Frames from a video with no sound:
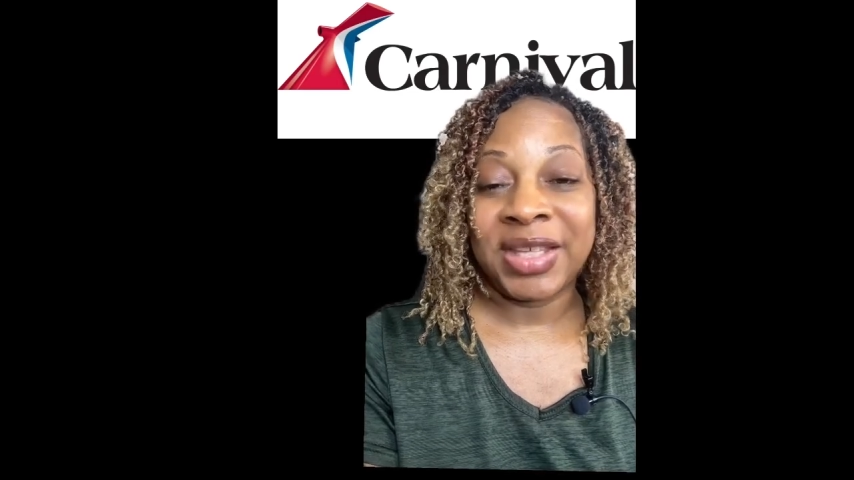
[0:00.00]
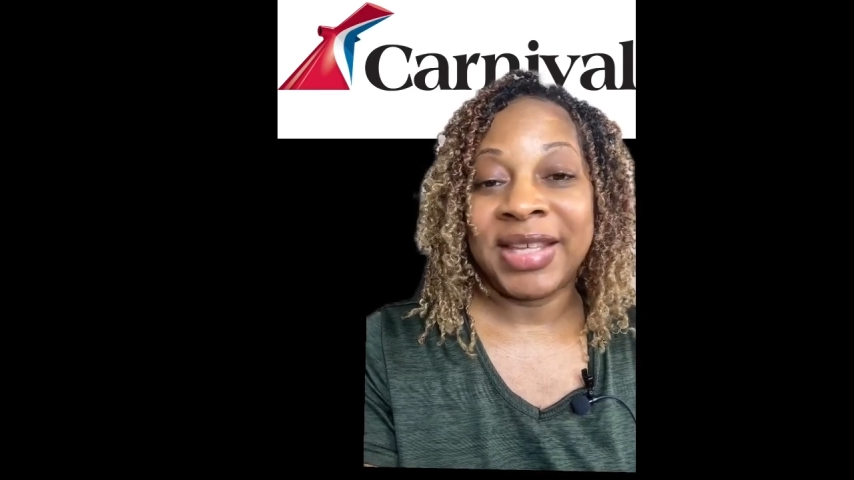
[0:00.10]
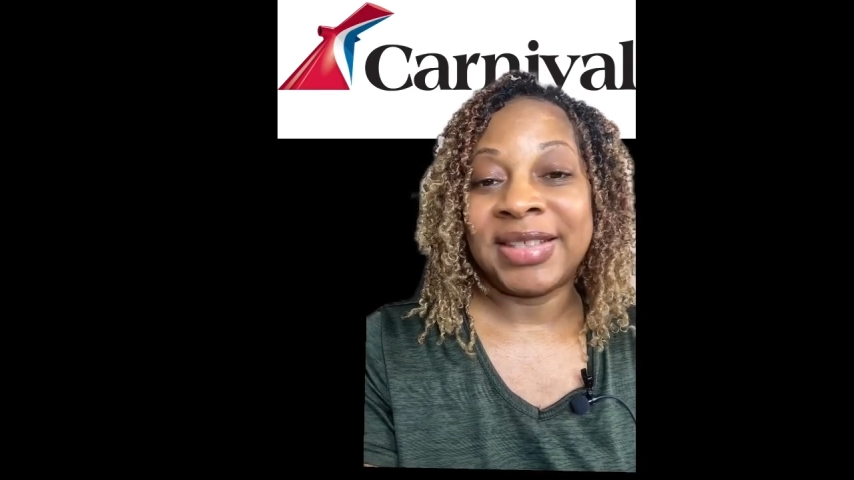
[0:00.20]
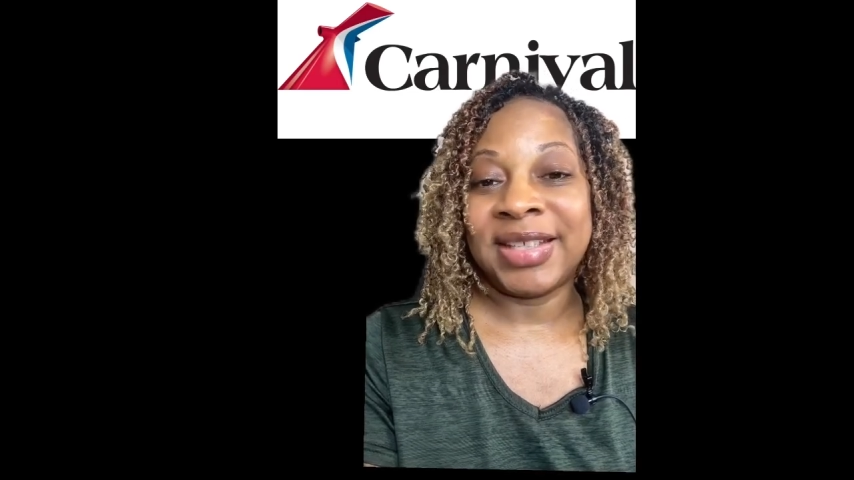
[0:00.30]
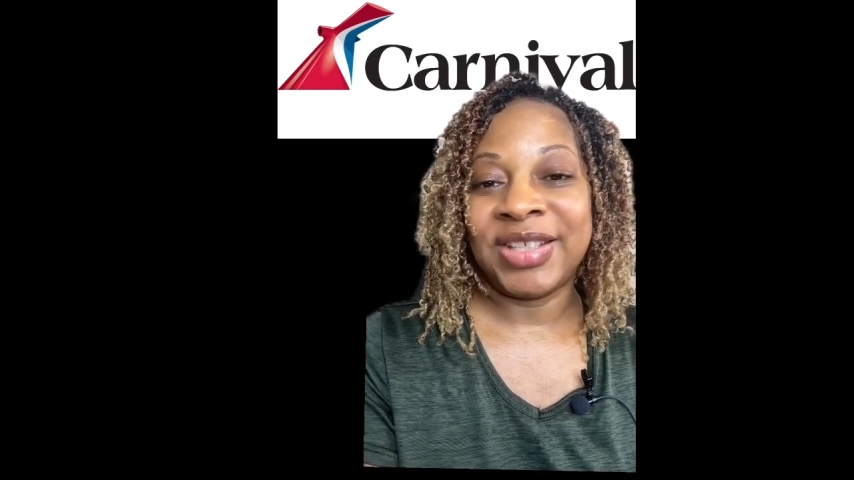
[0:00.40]

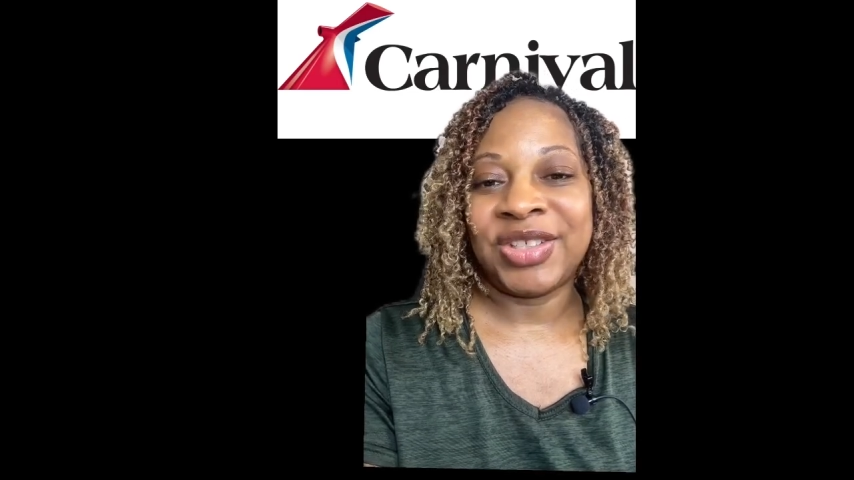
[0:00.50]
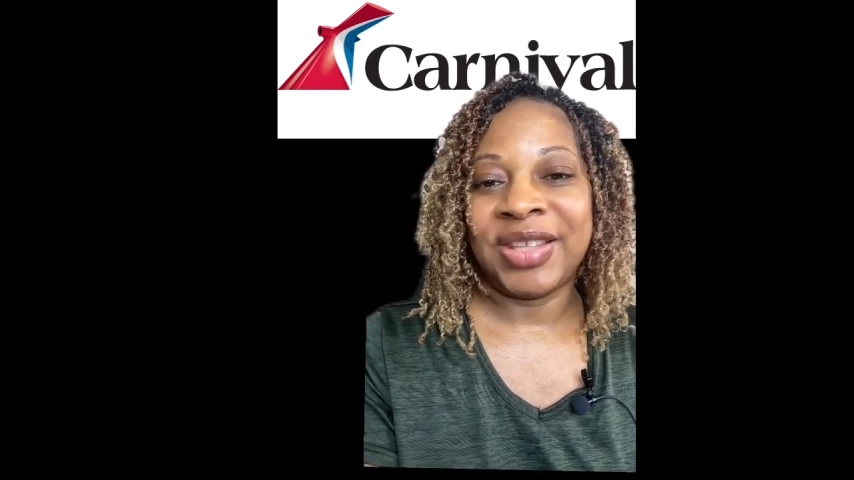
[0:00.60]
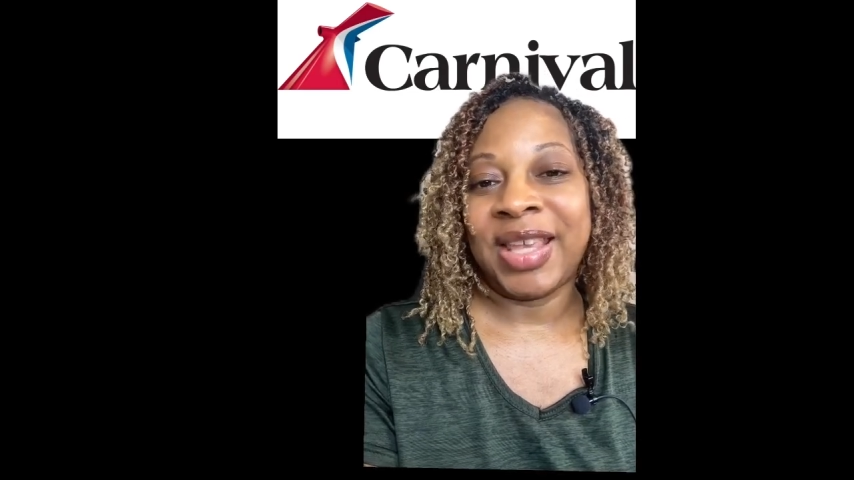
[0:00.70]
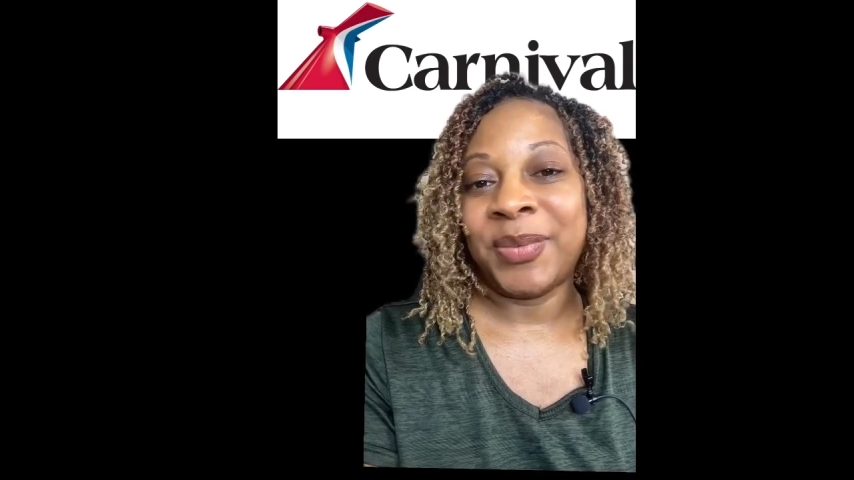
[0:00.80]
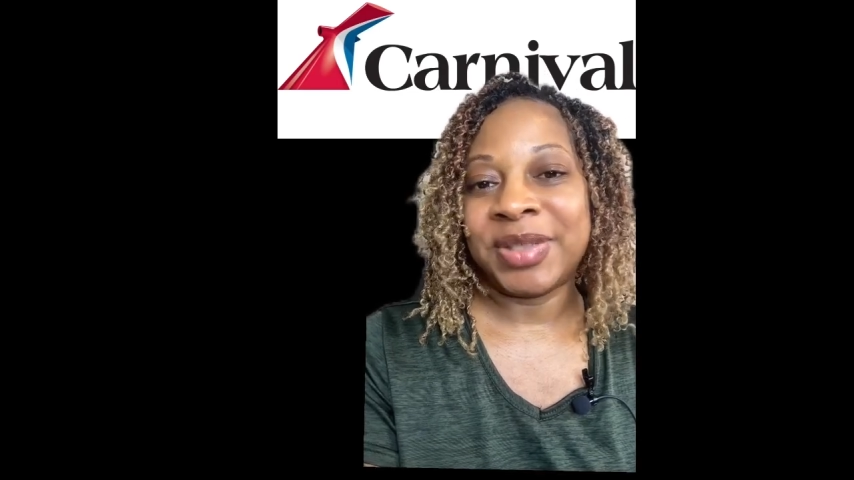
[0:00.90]
extension
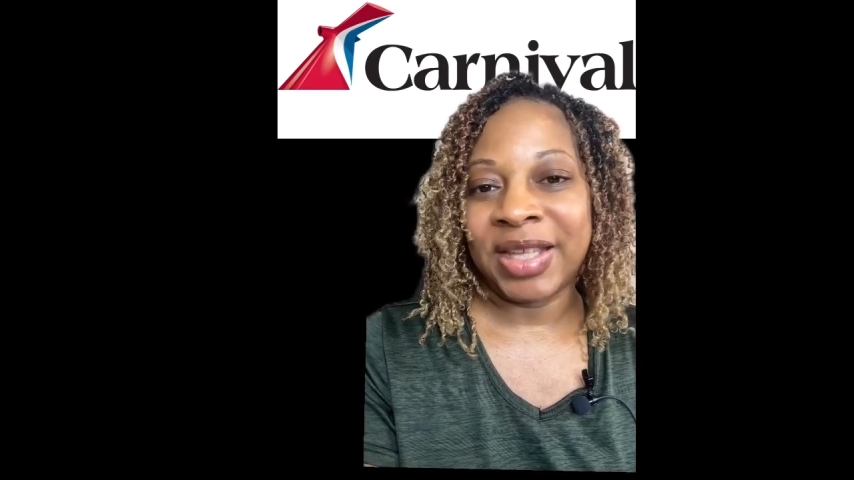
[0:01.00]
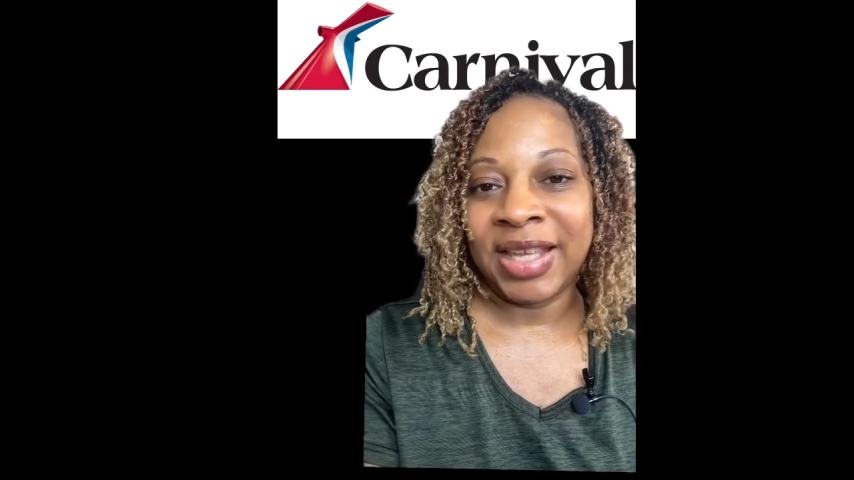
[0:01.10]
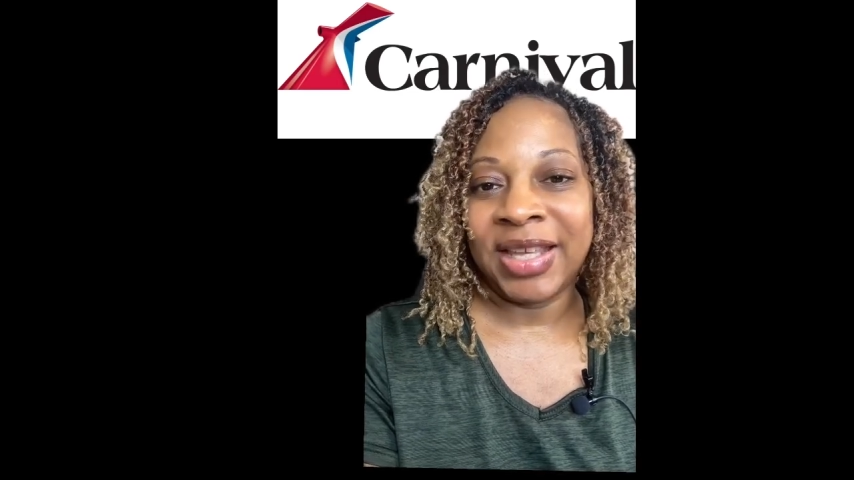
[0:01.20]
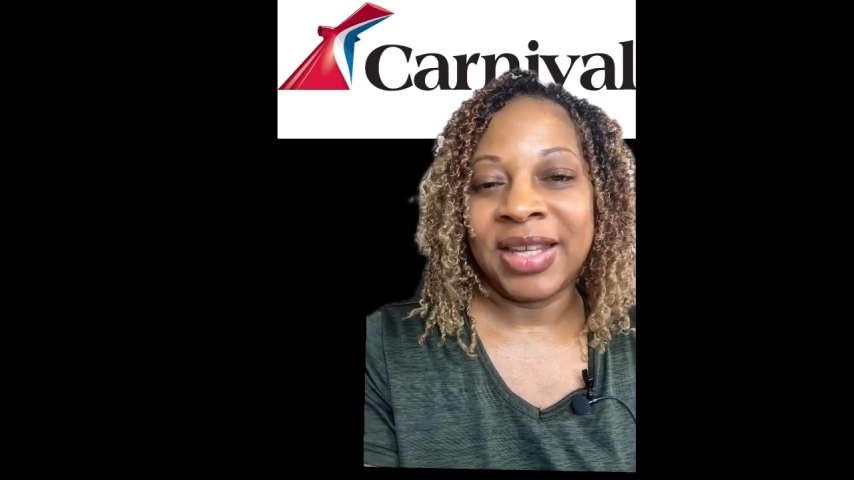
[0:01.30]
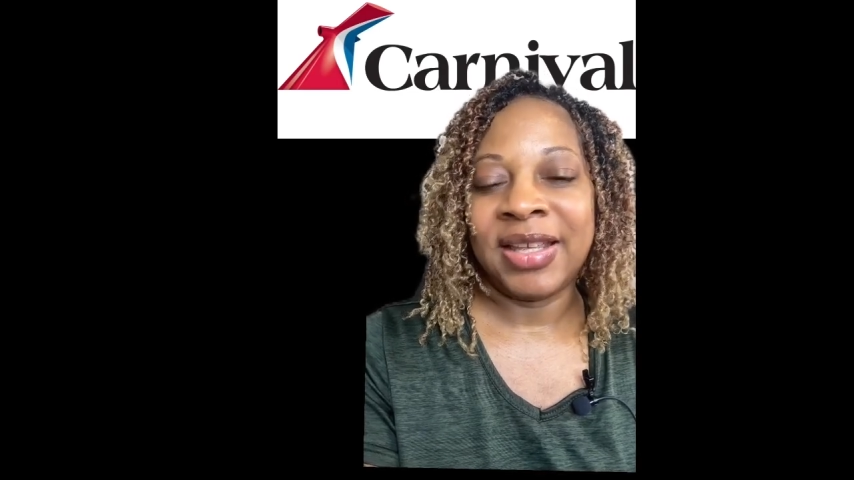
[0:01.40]
that was
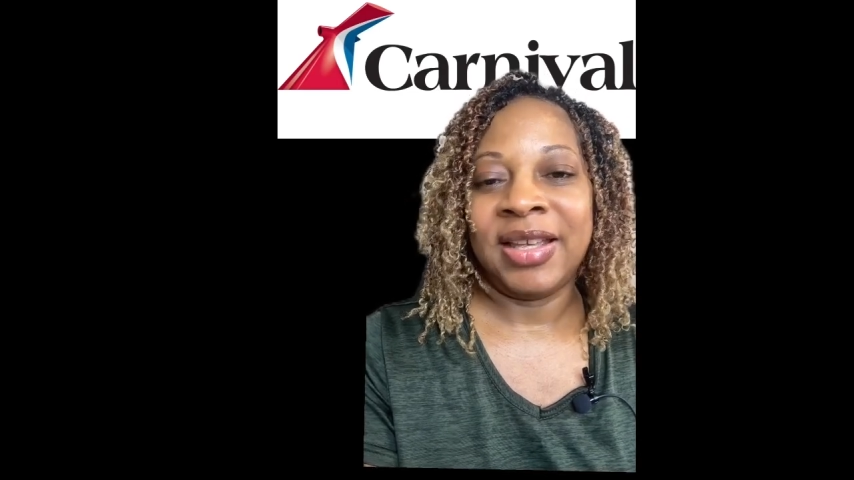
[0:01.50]
in